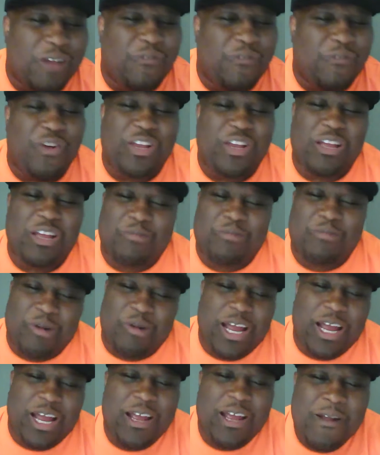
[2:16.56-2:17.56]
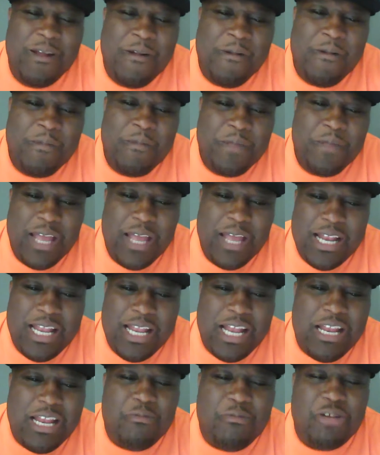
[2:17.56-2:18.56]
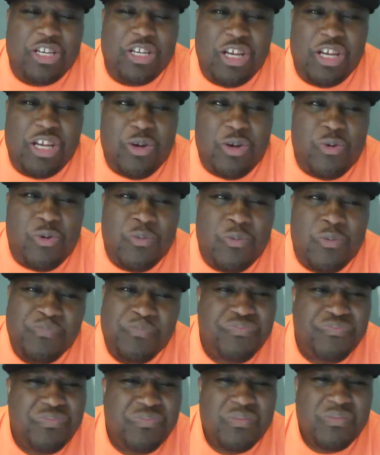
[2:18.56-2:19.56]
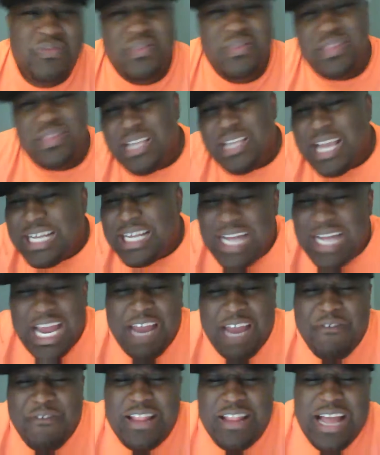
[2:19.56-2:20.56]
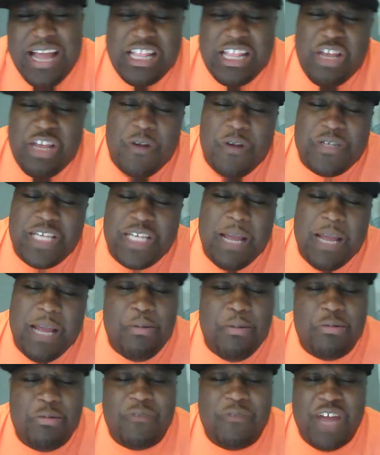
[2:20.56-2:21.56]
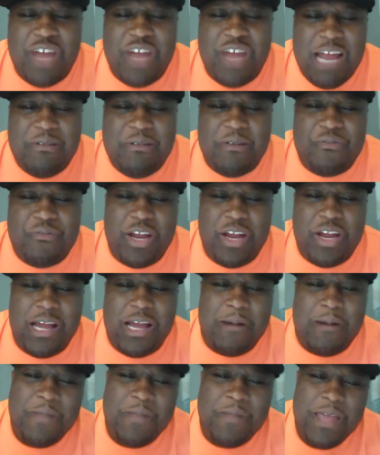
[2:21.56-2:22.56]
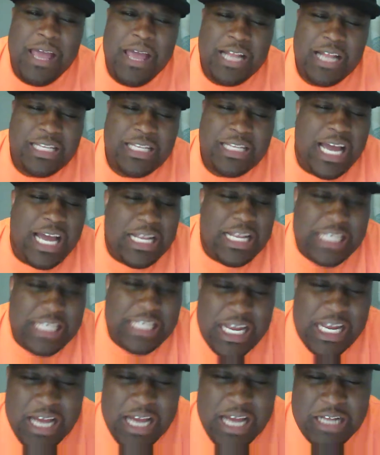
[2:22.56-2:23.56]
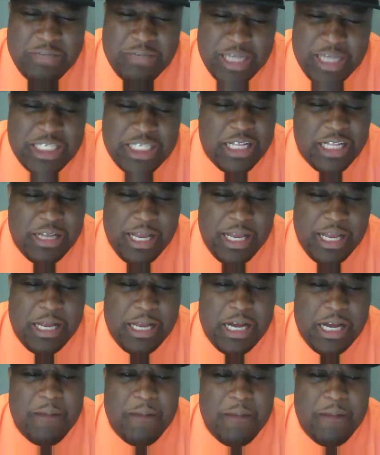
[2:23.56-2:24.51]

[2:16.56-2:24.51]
a good look for your boy. And then number two, it's not even like the UFC can pull a favor for him. Dana basically